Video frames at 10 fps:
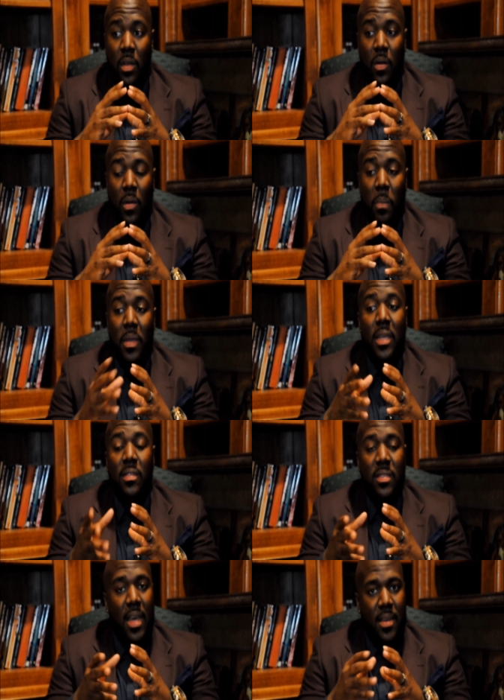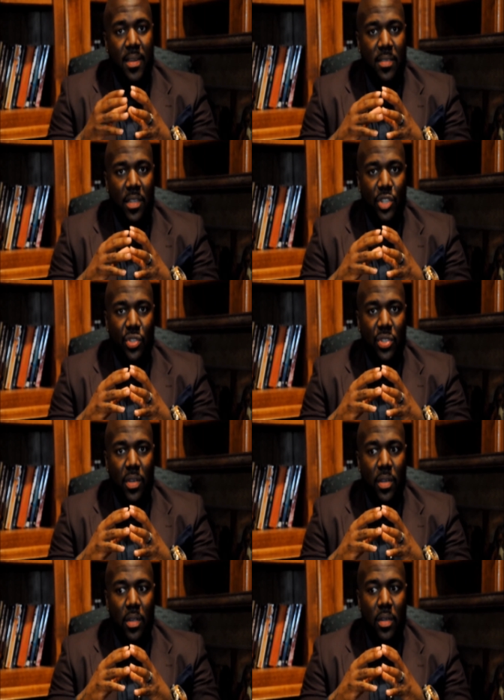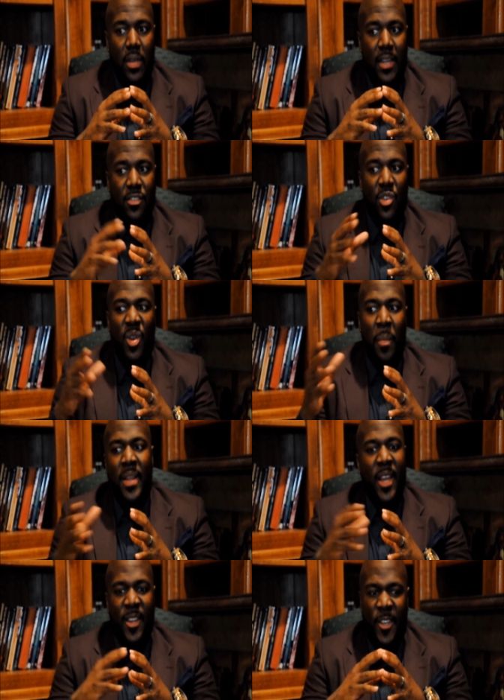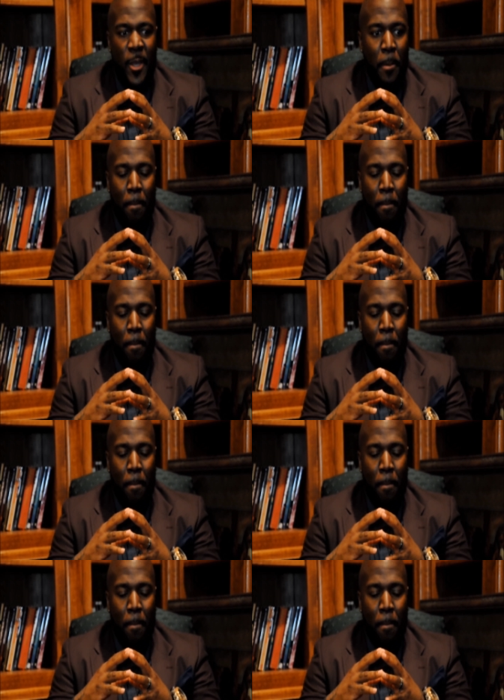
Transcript: going to be inside of this industry. It's going to be like that.